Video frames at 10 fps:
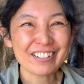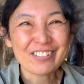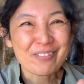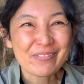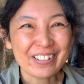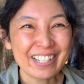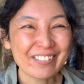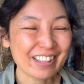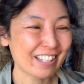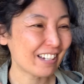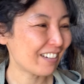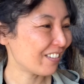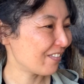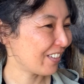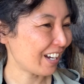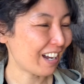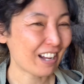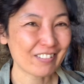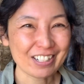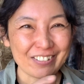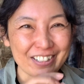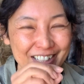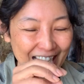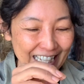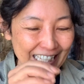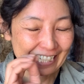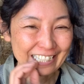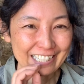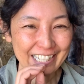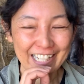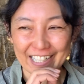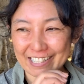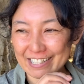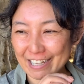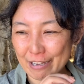we're playing with them, when they're tiny, and